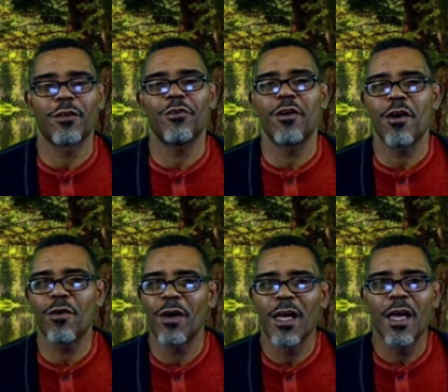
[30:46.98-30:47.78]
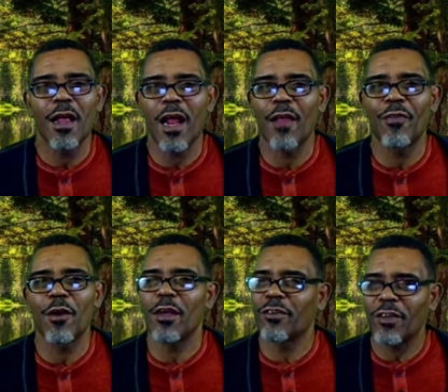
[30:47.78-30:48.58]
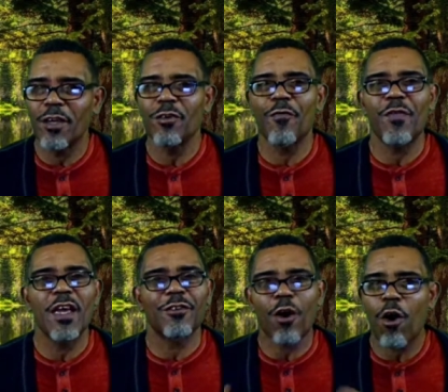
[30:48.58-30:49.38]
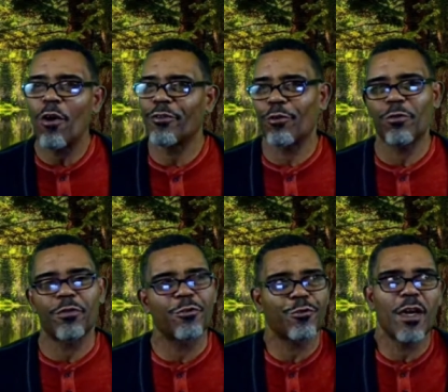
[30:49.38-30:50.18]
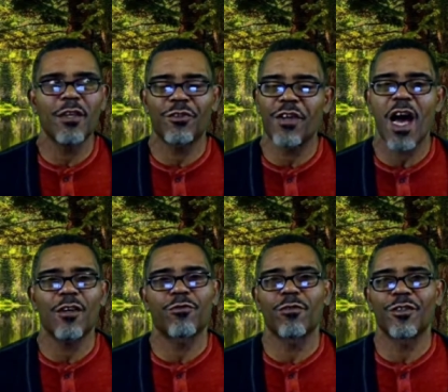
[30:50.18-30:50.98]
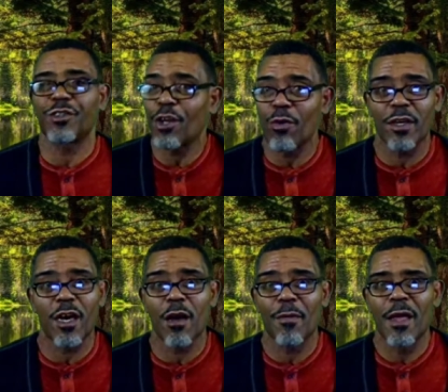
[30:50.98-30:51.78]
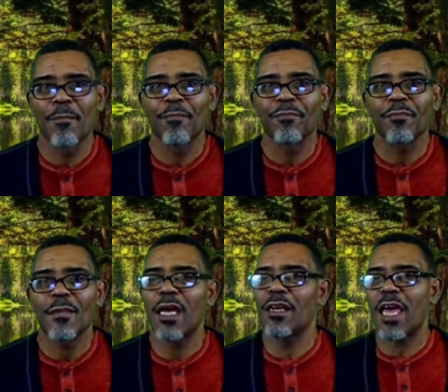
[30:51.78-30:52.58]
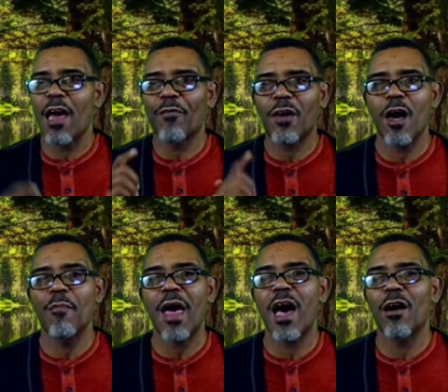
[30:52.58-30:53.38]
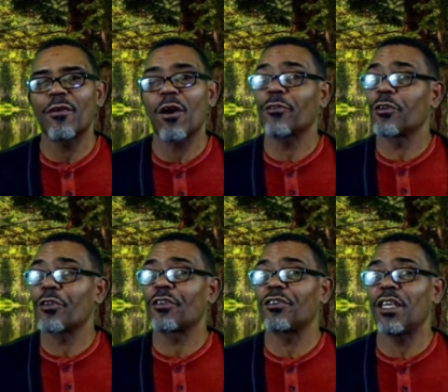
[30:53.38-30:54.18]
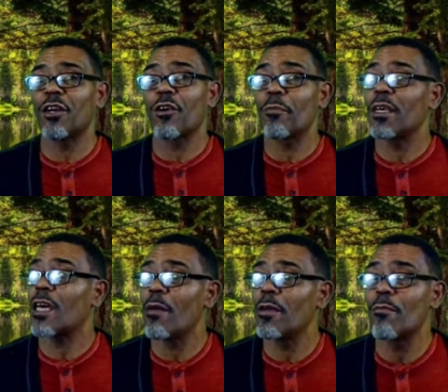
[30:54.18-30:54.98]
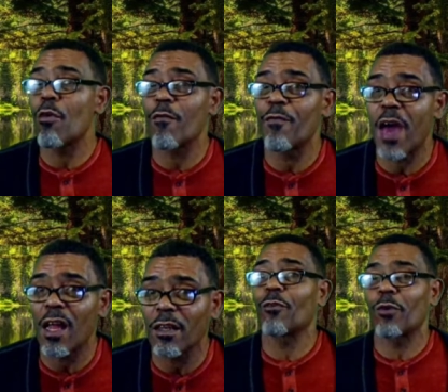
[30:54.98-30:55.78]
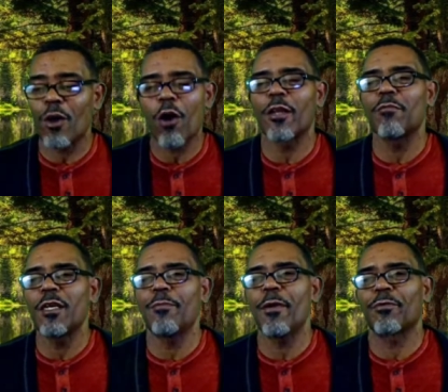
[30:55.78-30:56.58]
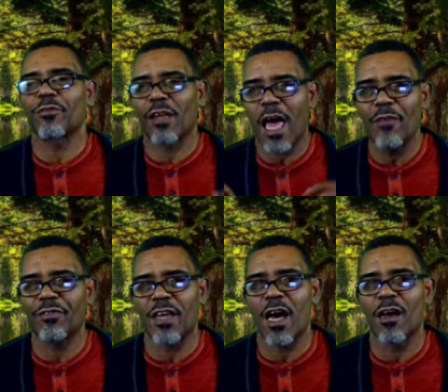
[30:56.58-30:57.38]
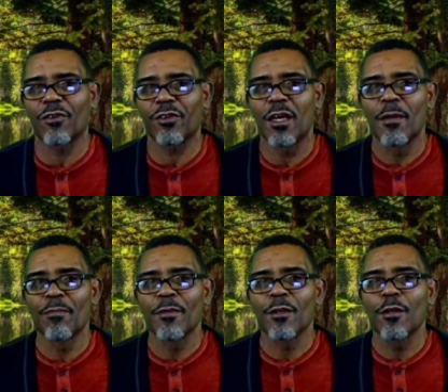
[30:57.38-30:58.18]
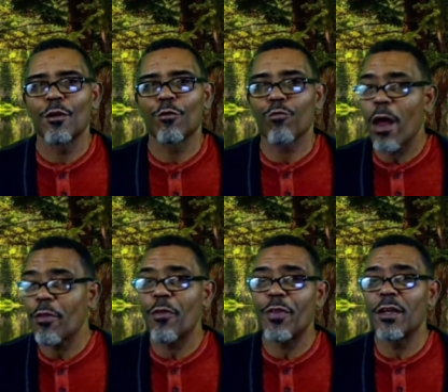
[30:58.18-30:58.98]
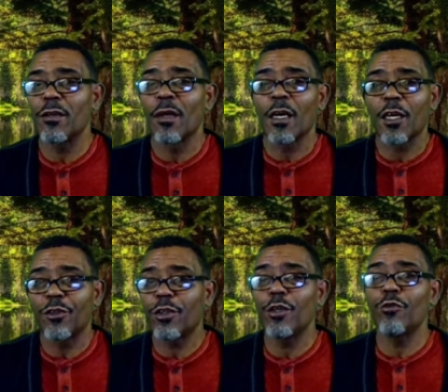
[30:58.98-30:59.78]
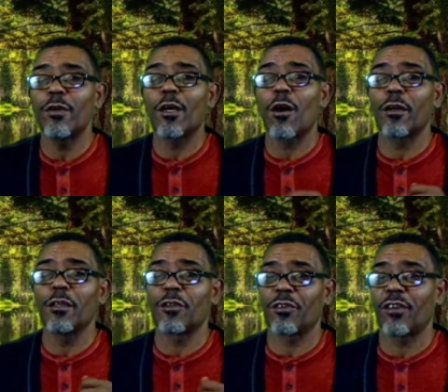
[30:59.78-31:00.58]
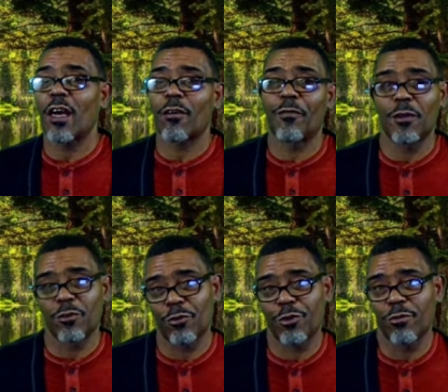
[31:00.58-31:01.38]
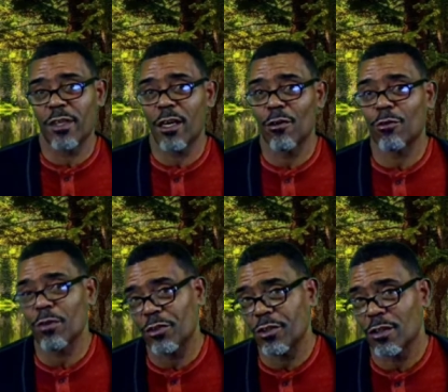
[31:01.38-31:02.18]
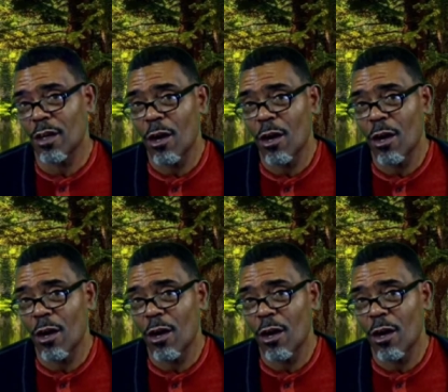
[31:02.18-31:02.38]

you know? And there it's in your face, all sorts of strange doctrines showing up and have come out onto the scene and are becoming more valid regarding many people's lifestyles rather than continuing on in the sacrificial Judeo Christian